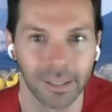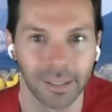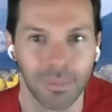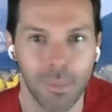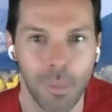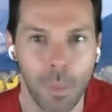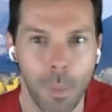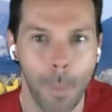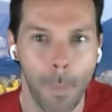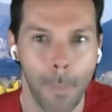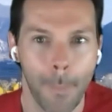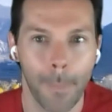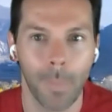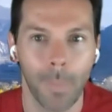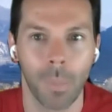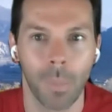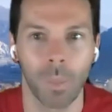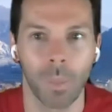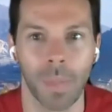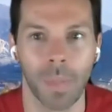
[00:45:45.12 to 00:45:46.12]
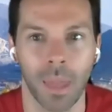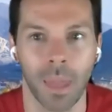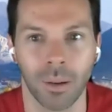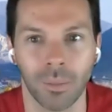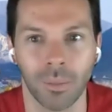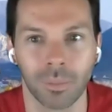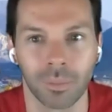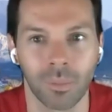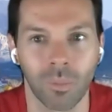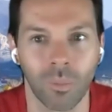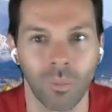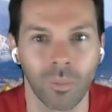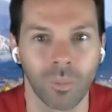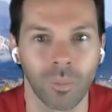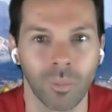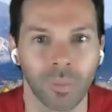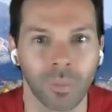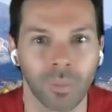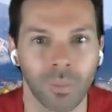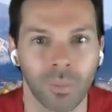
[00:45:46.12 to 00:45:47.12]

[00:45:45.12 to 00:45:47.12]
So we will have to